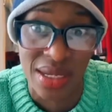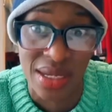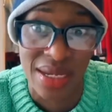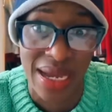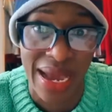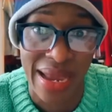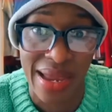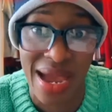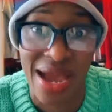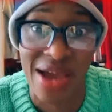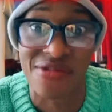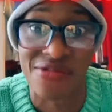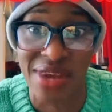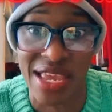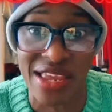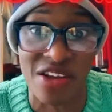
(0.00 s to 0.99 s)
I
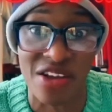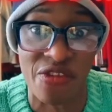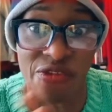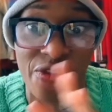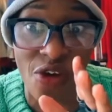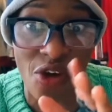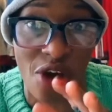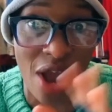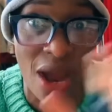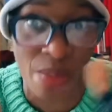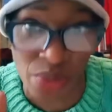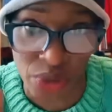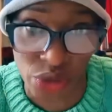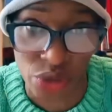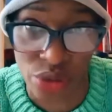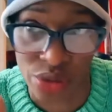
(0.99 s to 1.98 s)
have like 4
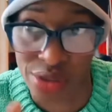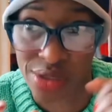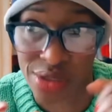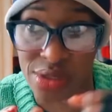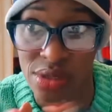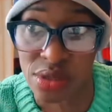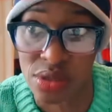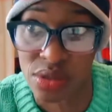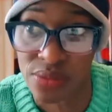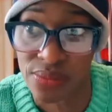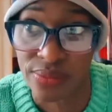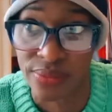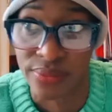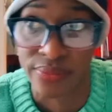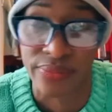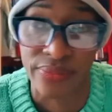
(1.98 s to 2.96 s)
abortions.
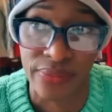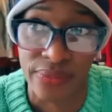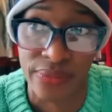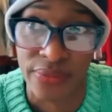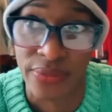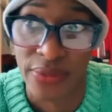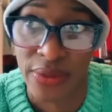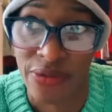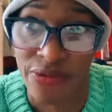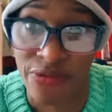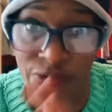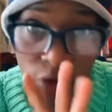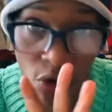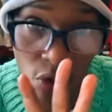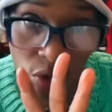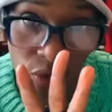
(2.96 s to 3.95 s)
4.